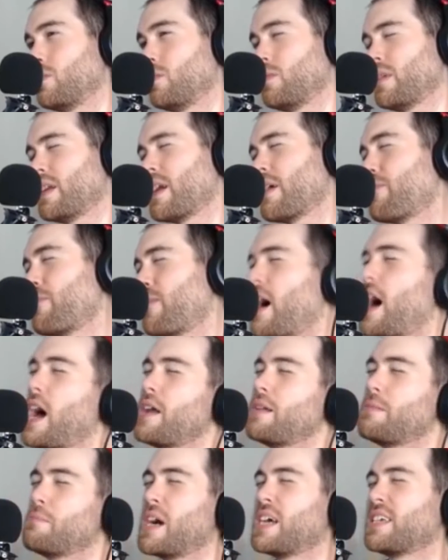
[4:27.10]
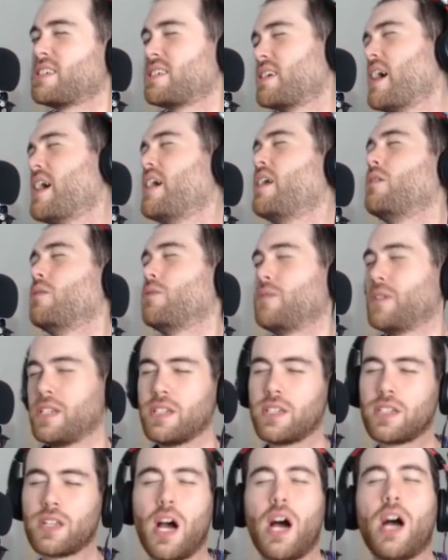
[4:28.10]
when I find myself
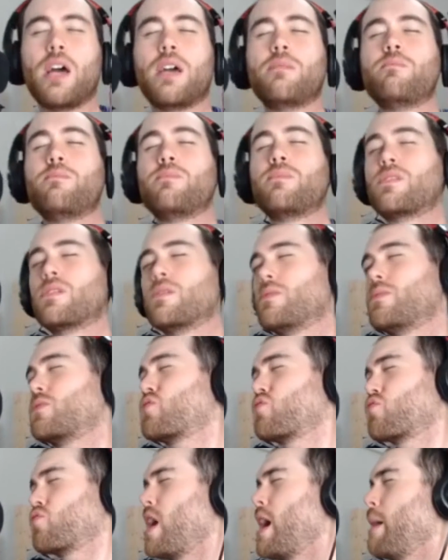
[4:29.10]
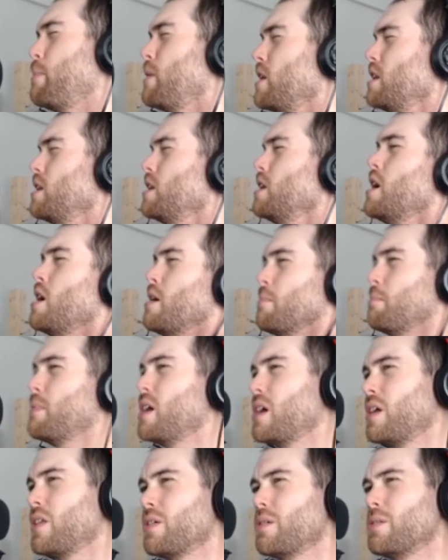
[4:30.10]
in times of trouble,
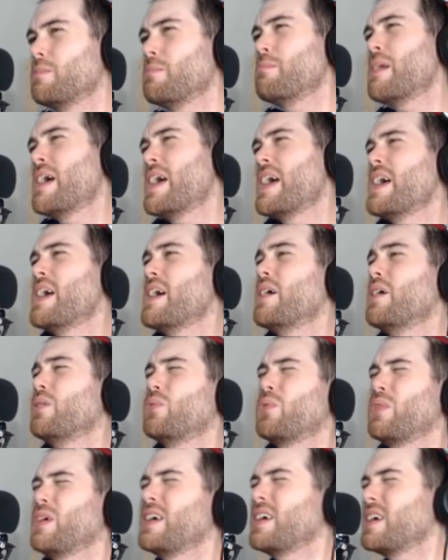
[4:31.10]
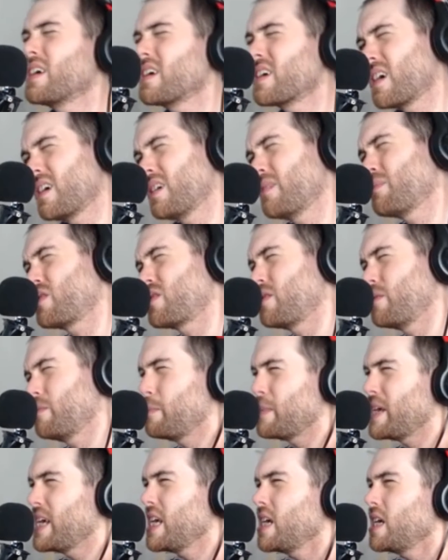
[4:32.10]
Mother Mary comes to
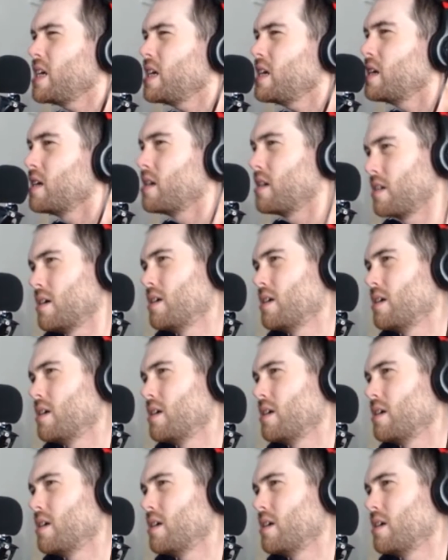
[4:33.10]
me,